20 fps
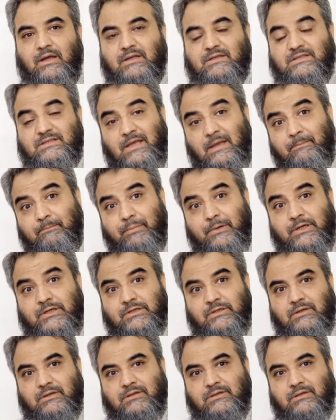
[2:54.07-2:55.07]
same
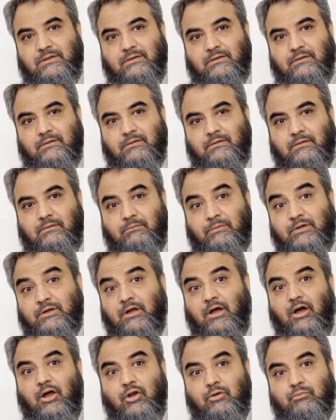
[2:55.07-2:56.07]
patient, but
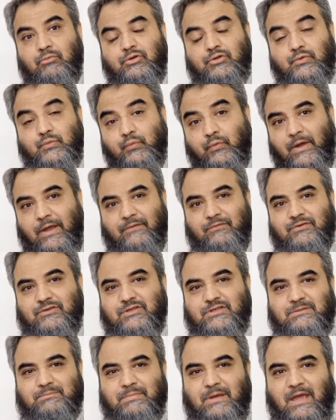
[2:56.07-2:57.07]
almost 5
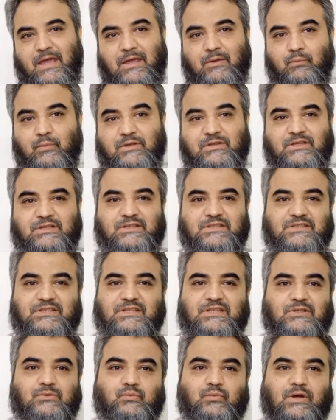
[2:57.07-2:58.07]
years back when the
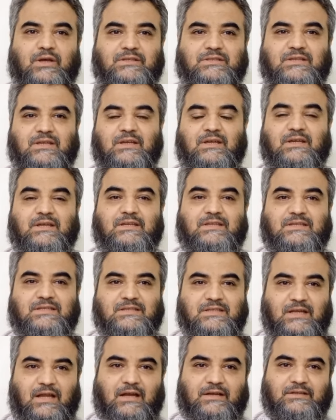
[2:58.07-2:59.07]
disease was
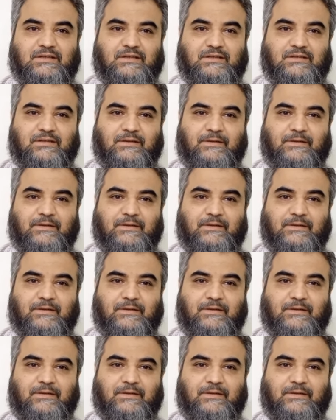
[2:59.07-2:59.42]
started.